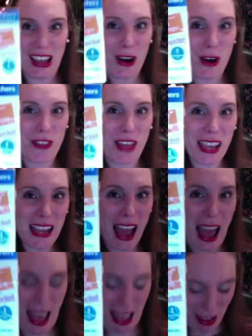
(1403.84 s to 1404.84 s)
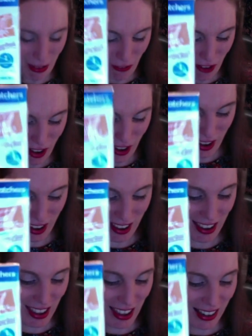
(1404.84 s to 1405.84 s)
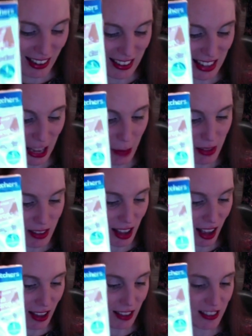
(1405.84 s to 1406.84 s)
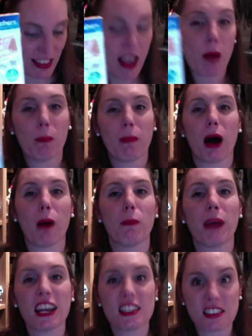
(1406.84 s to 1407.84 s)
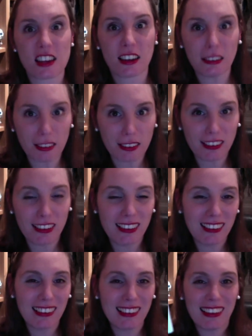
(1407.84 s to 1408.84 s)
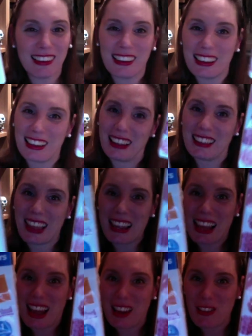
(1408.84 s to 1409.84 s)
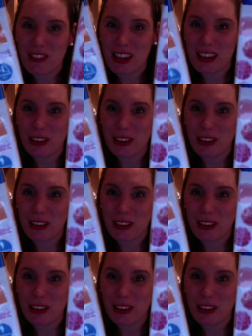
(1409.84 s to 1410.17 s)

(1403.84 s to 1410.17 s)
they have the same as us but better. They have the